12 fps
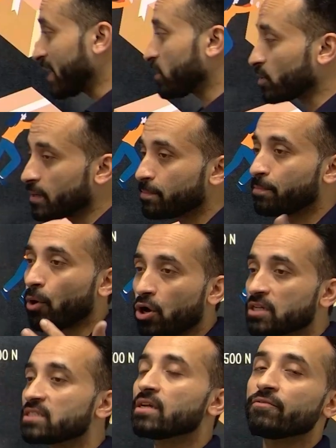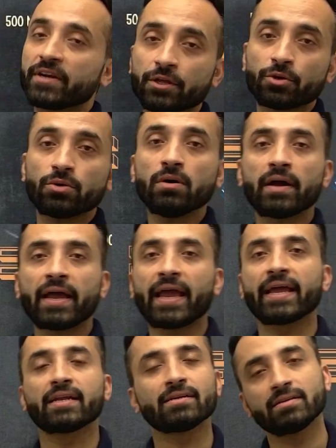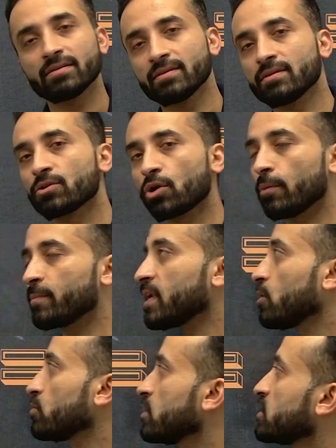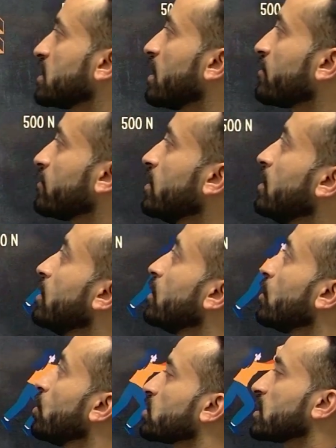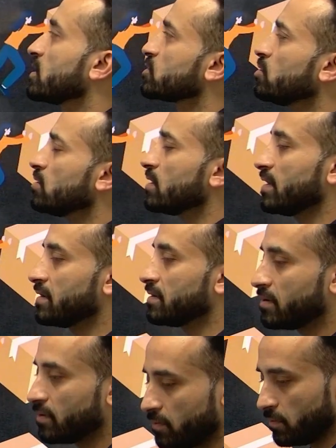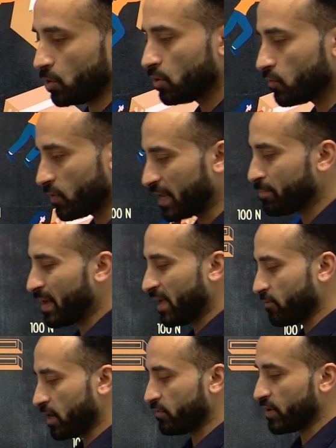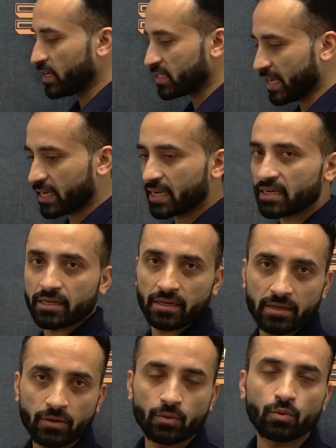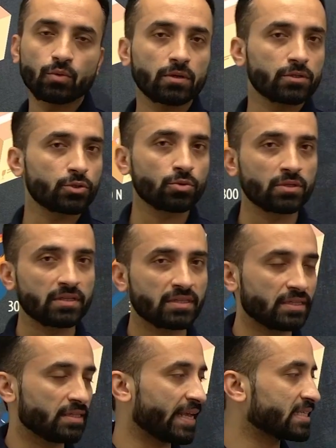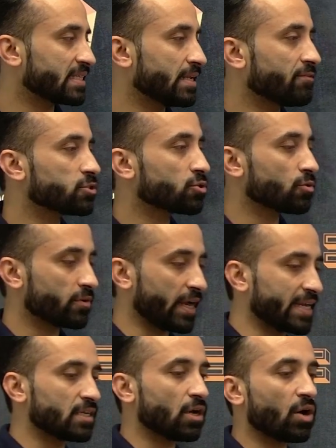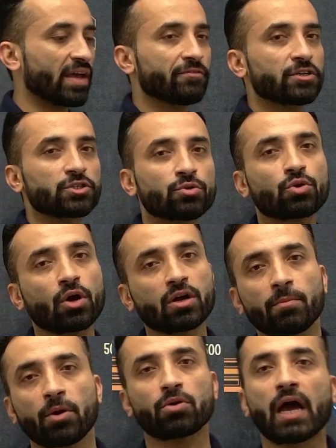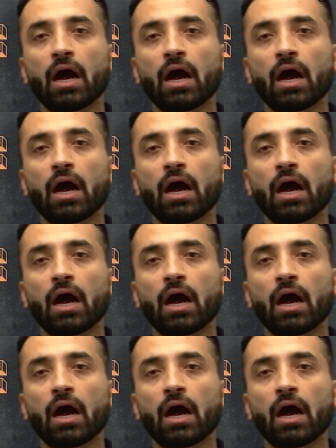you can pause the video and copy down the stuff. Okay, so one by one we'll take it to next level. So right now I wish to talk about how